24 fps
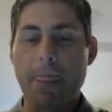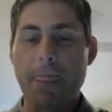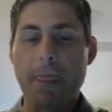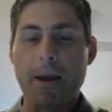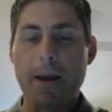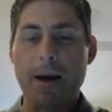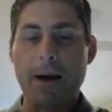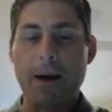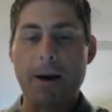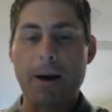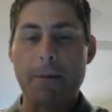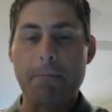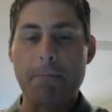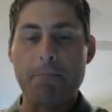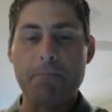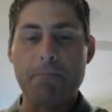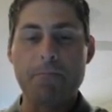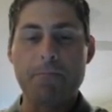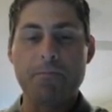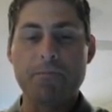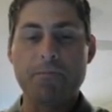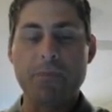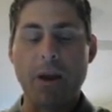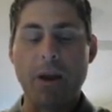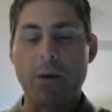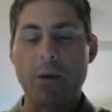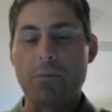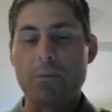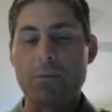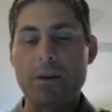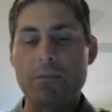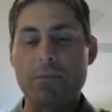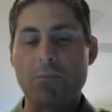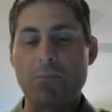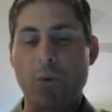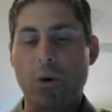That would
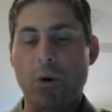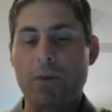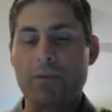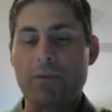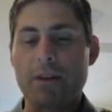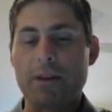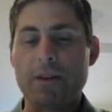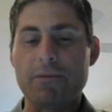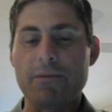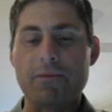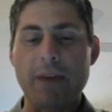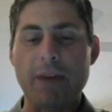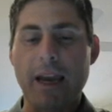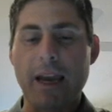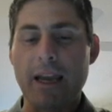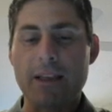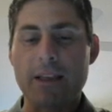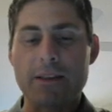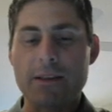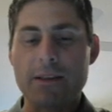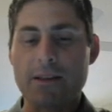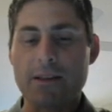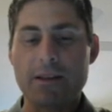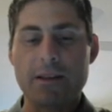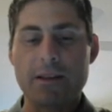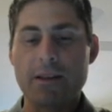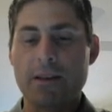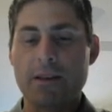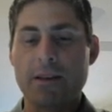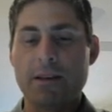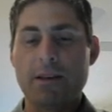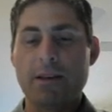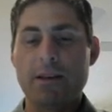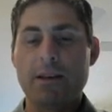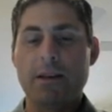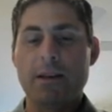be more of an advanced
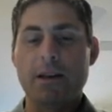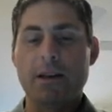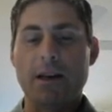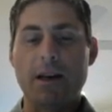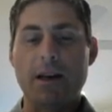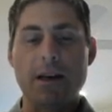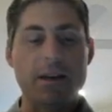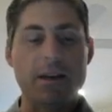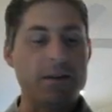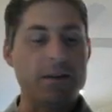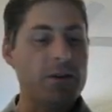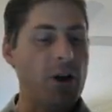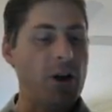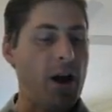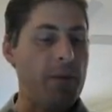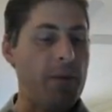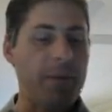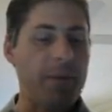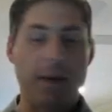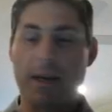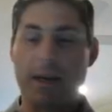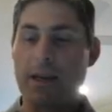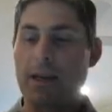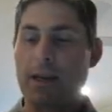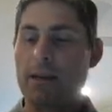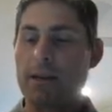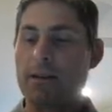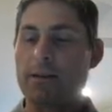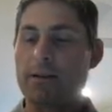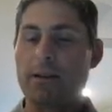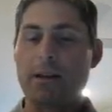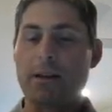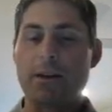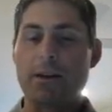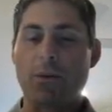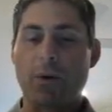topic
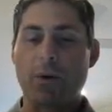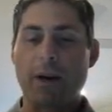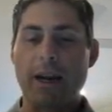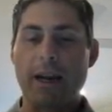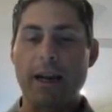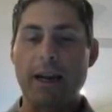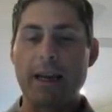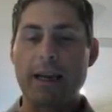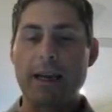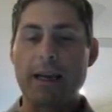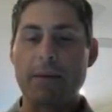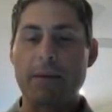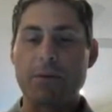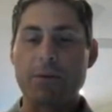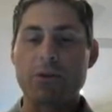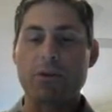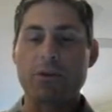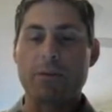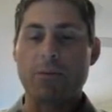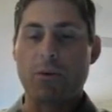in organic chemistry.